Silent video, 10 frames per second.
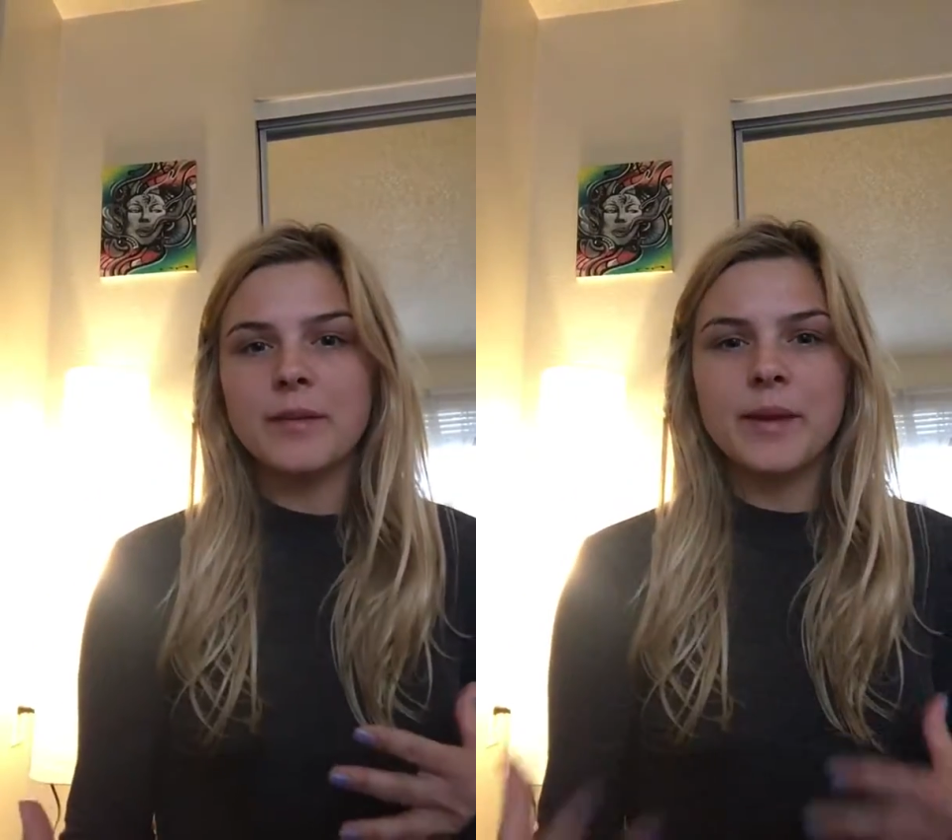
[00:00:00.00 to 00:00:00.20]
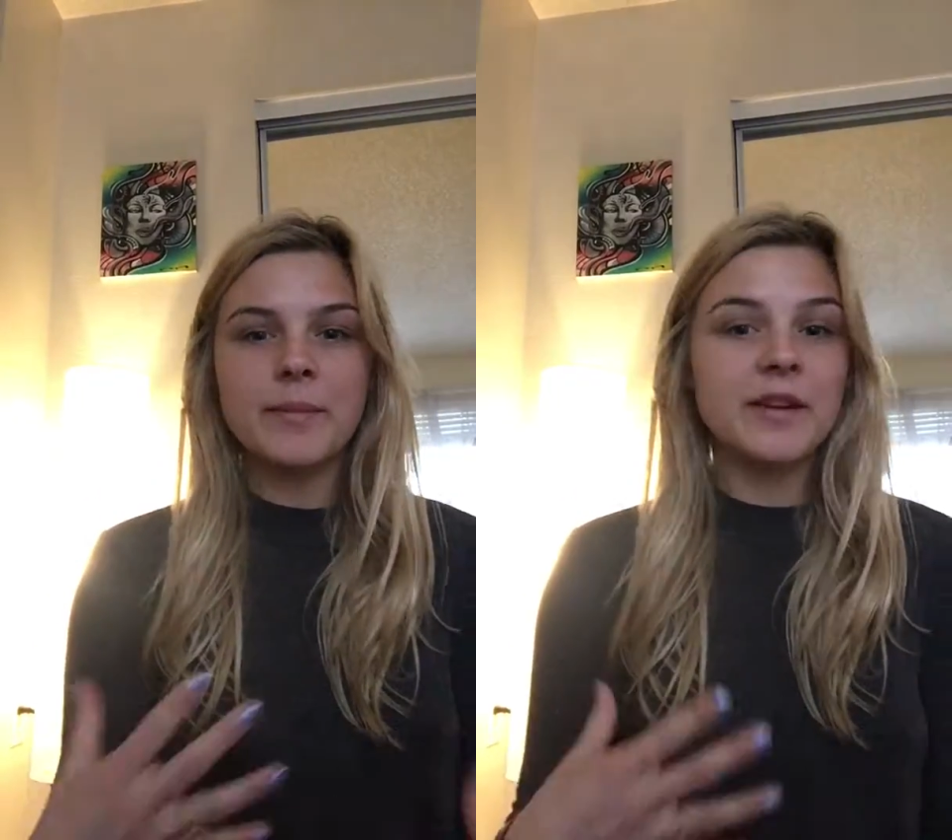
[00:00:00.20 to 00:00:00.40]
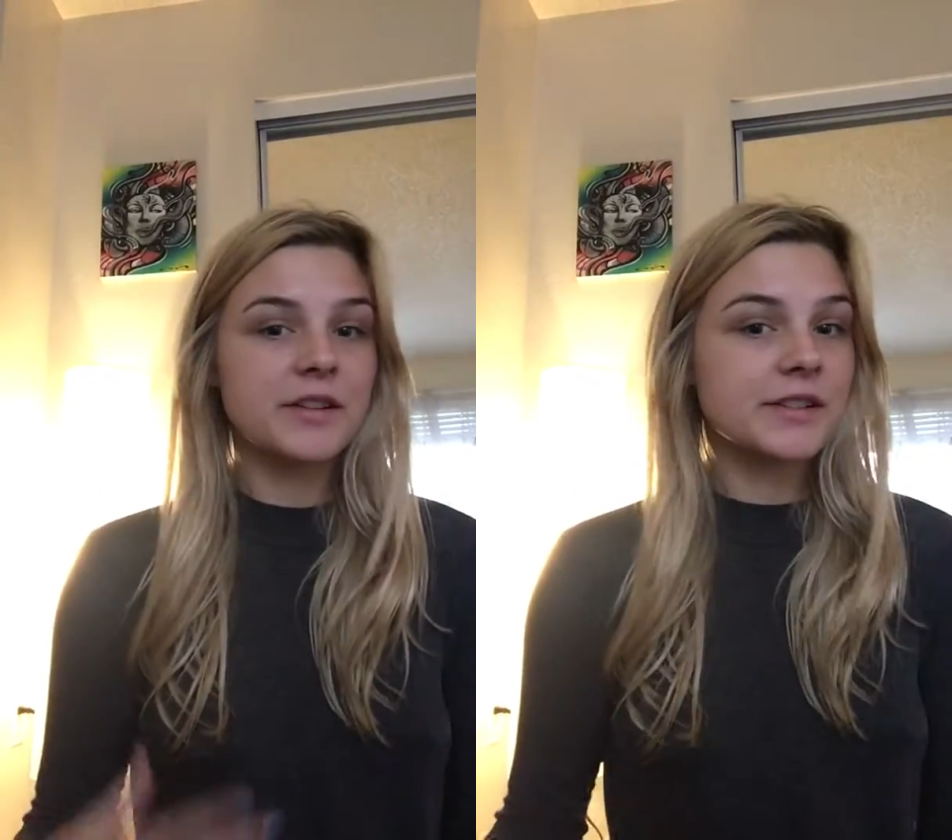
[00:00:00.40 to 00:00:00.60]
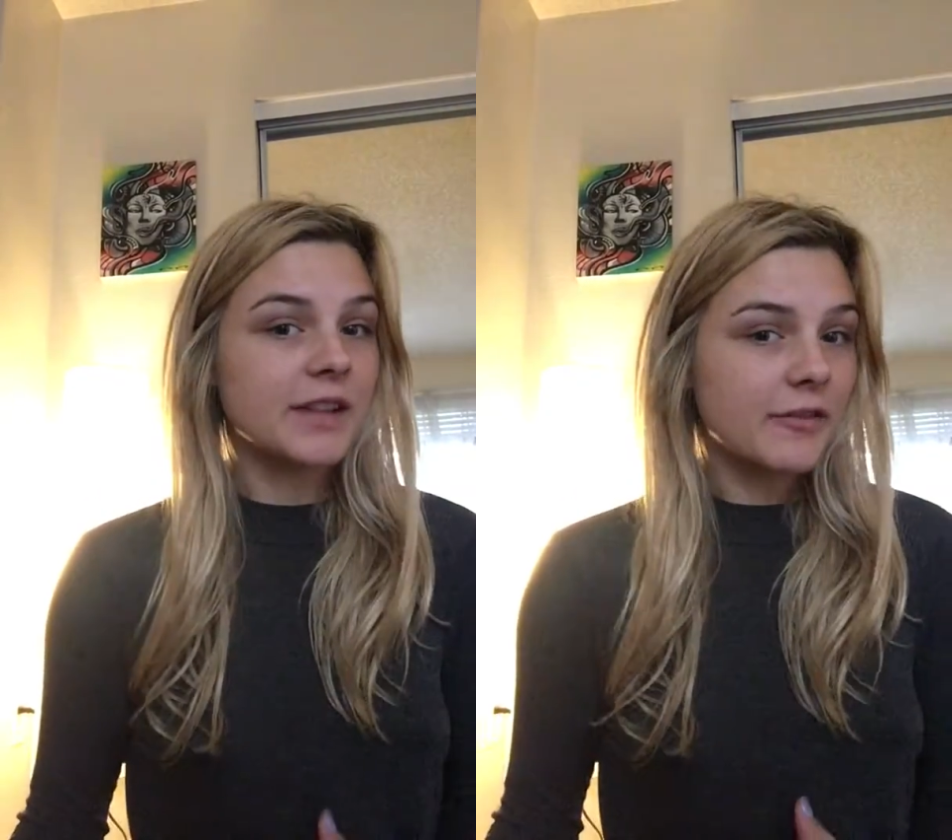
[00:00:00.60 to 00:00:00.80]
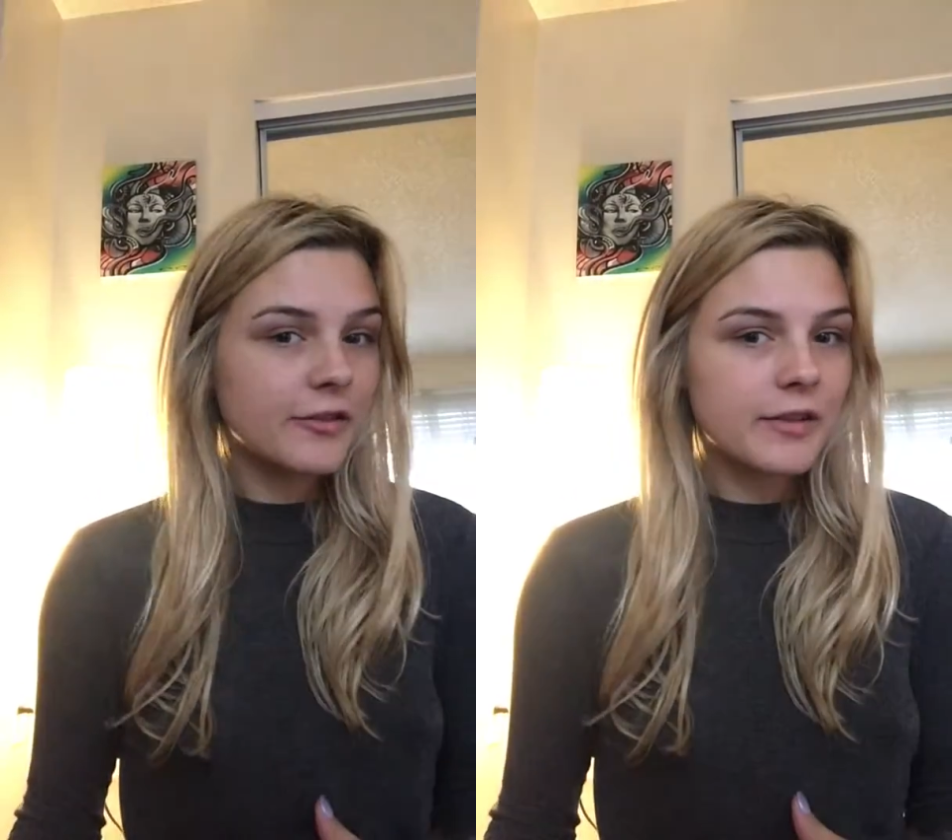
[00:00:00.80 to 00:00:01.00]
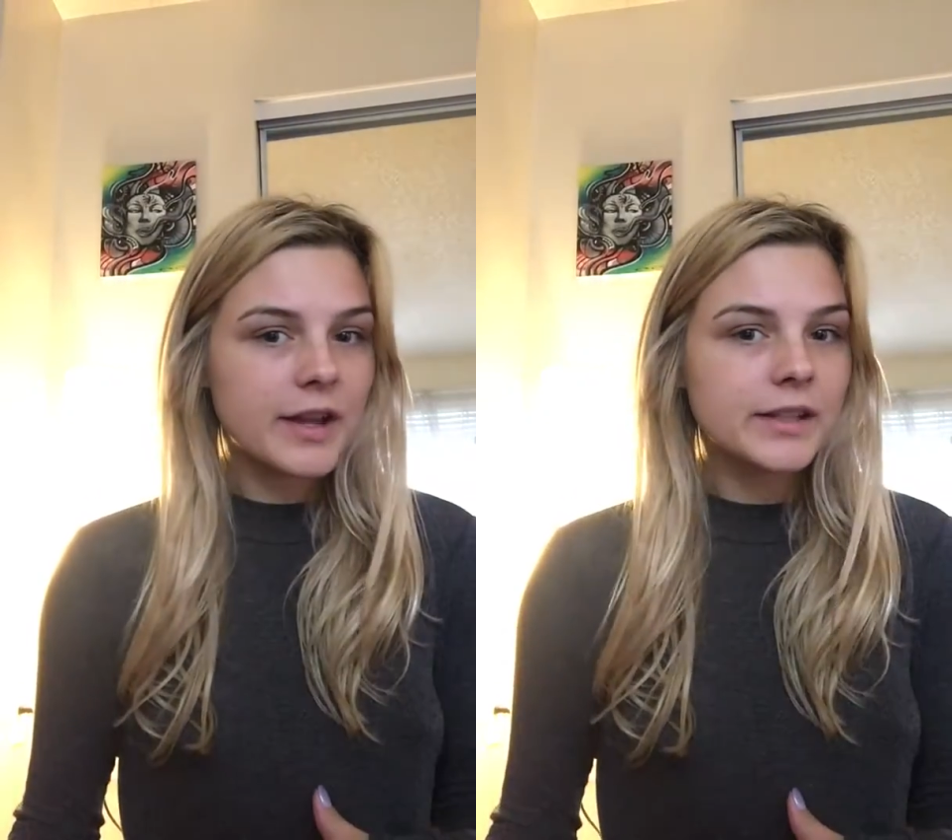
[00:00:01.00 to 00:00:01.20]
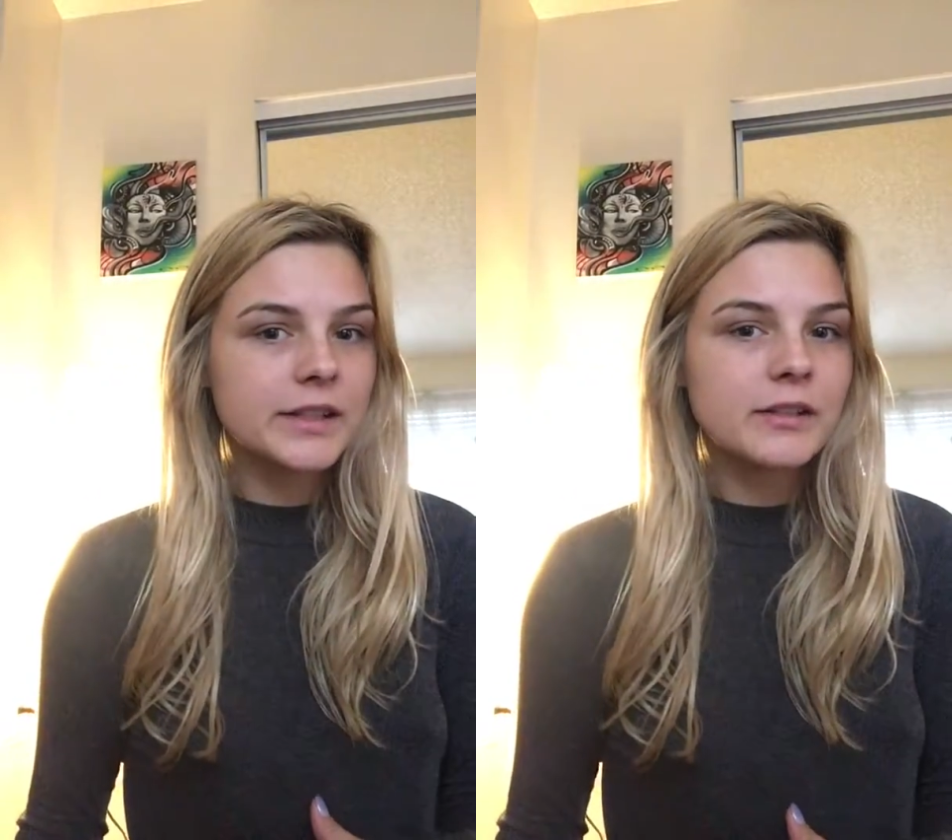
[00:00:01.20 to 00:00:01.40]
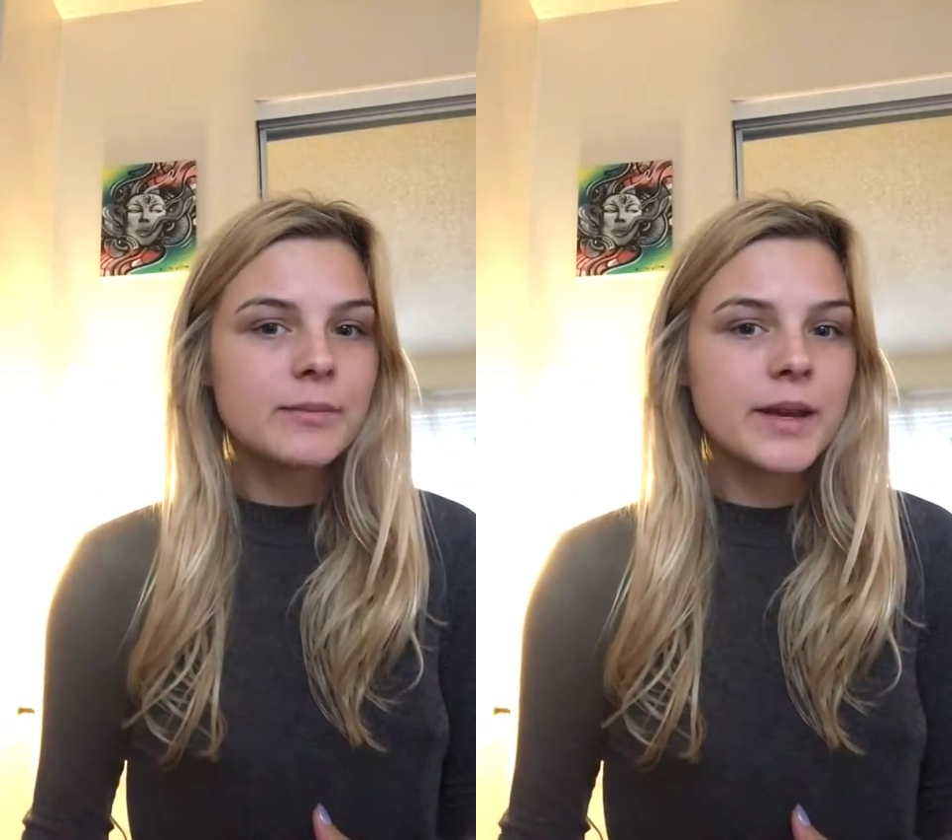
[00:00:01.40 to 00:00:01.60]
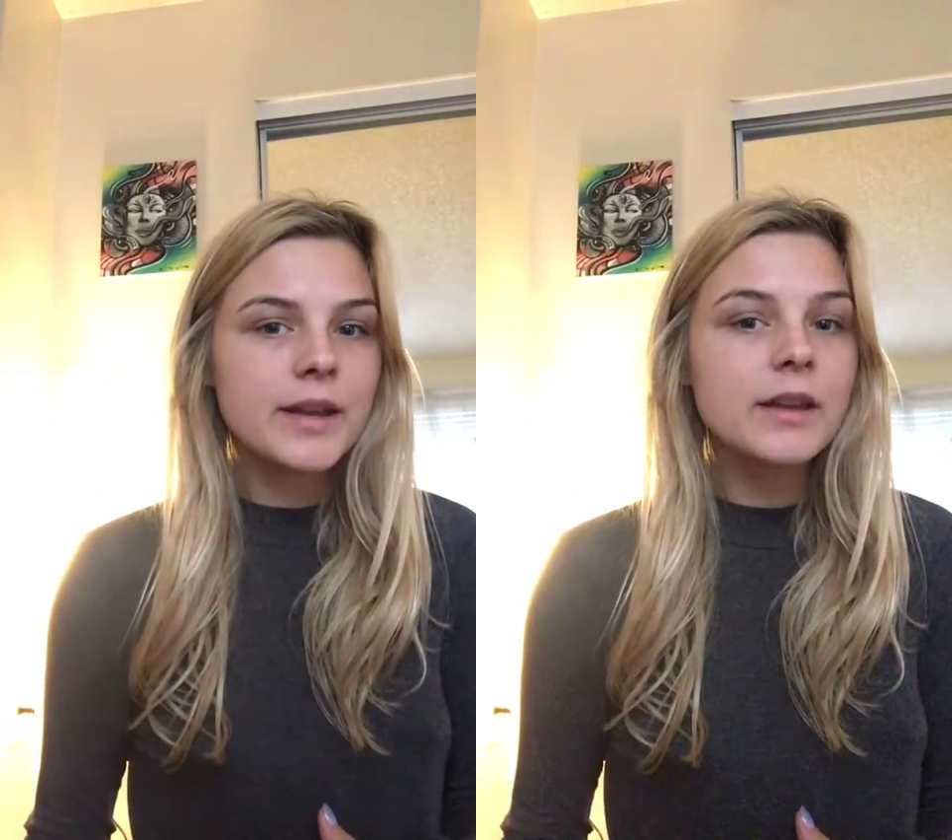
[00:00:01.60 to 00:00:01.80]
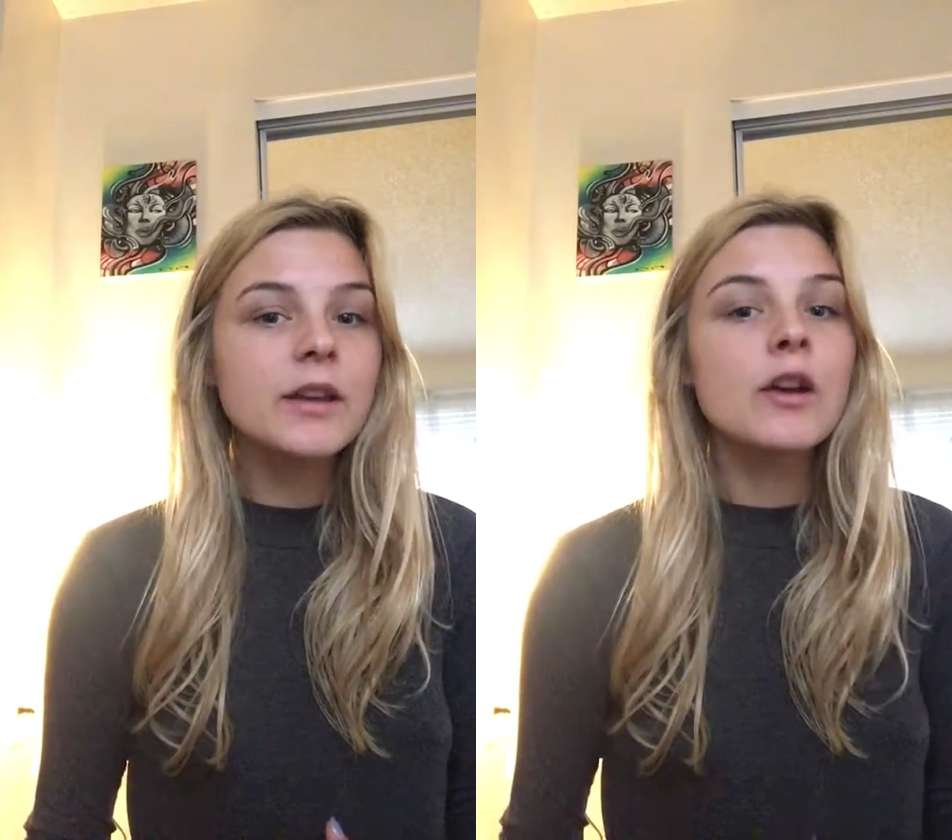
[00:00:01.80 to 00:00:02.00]
that maybe you're suffering a little
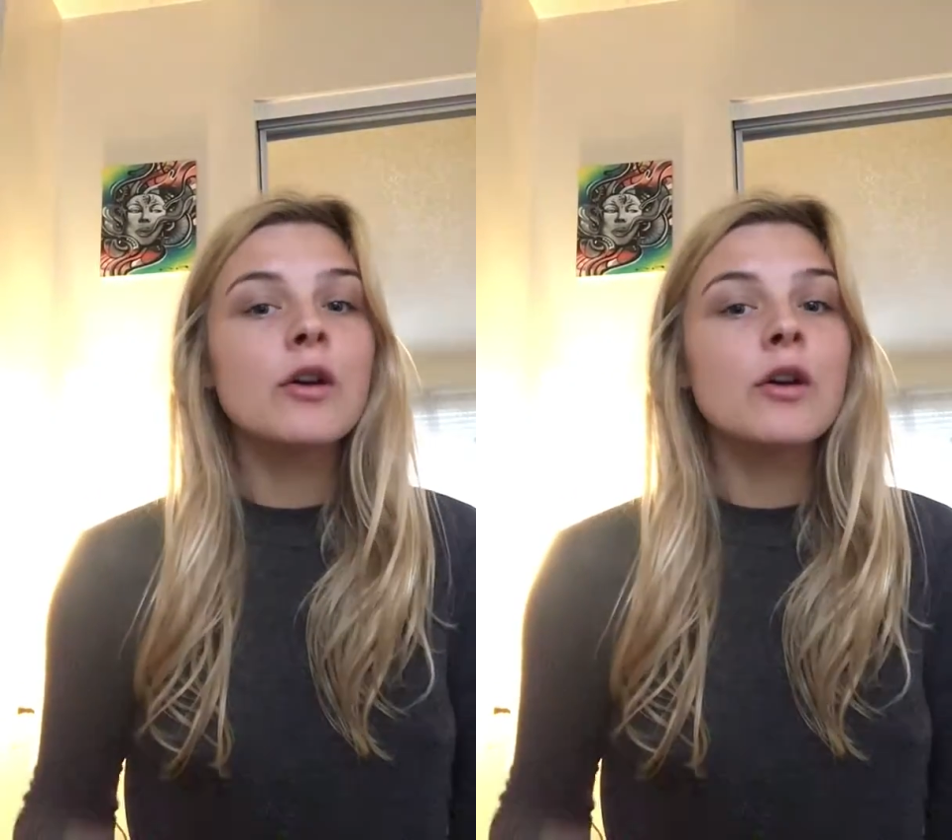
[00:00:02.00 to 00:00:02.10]
bit